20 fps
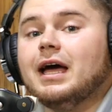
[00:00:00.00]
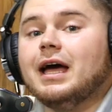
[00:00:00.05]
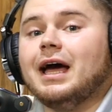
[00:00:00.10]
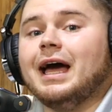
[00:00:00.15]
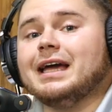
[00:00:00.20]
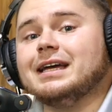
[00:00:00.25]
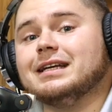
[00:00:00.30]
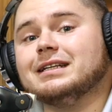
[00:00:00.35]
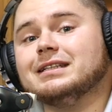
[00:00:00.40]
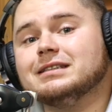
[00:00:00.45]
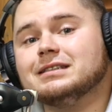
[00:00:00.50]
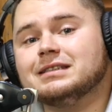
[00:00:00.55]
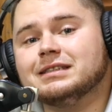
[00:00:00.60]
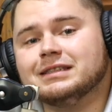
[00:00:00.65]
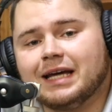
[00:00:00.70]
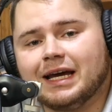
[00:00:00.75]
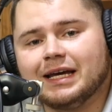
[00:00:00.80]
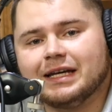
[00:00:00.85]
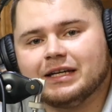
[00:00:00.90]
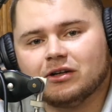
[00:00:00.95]
Hey,
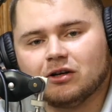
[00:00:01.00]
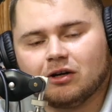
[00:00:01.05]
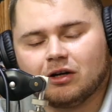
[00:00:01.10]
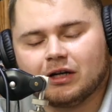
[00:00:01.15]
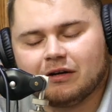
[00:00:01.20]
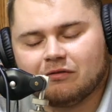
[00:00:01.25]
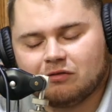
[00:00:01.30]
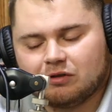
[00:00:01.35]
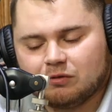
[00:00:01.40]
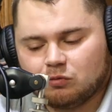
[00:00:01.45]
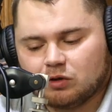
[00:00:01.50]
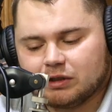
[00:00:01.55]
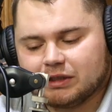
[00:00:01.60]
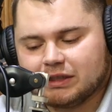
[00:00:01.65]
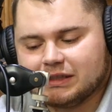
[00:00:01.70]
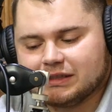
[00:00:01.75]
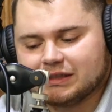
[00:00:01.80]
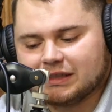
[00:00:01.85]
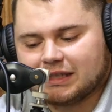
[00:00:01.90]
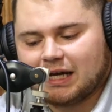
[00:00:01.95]
today here on Everyone
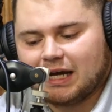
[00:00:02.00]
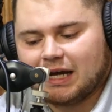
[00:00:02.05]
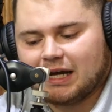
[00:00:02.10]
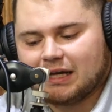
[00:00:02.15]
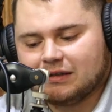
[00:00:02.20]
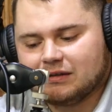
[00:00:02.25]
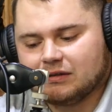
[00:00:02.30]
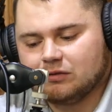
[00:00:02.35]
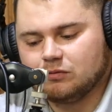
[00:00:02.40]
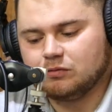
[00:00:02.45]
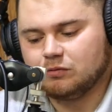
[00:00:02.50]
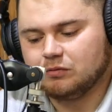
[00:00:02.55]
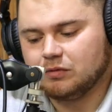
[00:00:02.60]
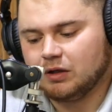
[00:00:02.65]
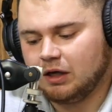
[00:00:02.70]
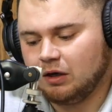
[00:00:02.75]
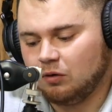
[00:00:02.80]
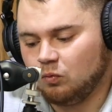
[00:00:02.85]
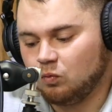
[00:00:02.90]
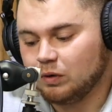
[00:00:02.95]
Needs a Guide,
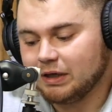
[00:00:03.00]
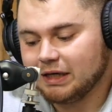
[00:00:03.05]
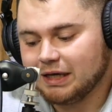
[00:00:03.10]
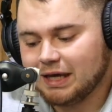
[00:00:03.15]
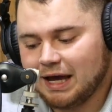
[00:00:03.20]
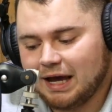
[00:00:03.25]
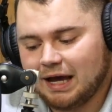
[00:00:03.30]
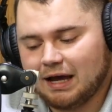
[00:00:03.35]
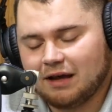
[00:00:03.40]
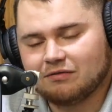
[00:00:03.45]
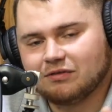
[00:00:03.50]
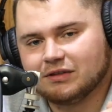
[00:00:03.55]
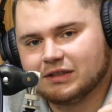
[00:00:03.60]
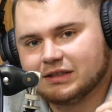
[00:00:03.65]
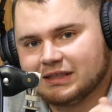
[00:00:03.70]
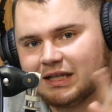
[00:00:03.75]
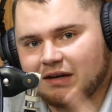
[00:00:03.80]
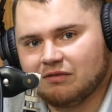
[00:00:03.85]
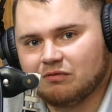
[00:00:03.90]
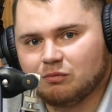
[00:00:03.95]
we
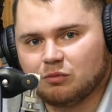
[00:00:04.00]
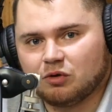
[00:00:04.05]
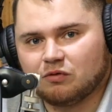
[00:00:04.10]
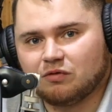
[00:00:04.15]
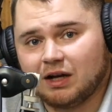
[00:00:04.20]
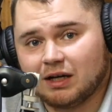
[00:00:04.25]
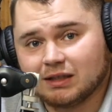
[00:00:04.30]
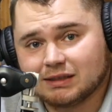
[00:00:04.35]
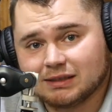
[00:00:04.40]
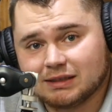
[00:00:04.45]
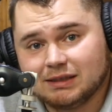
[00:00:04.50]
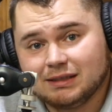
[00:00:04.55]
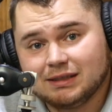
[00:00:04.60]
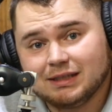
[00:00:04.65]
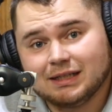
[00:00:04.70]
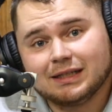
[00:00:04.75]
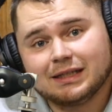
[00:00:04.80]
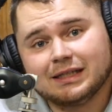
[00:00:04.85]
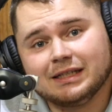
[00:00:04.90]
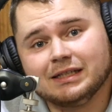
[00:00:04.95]
have Devin Murfasi.
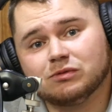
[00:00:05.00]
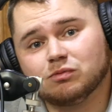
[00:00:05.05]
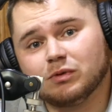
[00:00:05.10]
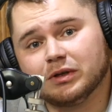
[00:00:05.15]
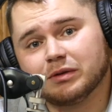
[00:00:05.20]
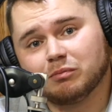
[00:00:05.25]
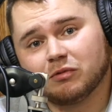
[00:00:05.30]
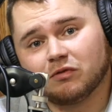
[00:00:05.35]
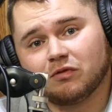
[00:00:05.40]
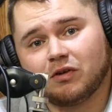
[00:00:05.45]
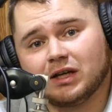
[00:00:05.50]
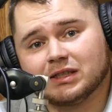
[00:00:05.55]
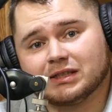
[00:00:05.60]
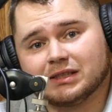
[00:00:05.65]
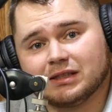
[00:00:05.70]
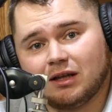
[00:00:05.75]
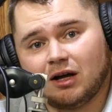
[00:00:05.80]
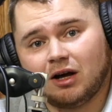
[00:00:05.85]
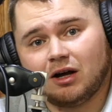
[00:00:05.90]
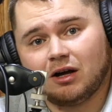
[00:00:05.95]
He's with Murfasi
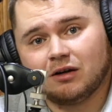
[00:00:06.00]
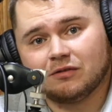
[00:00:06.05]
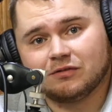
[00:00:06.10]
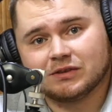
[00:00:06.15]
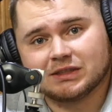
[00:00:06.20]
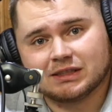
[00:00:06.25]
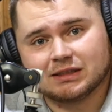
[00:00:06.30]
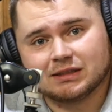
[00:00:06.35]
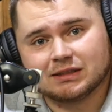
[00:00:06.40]
Law Office.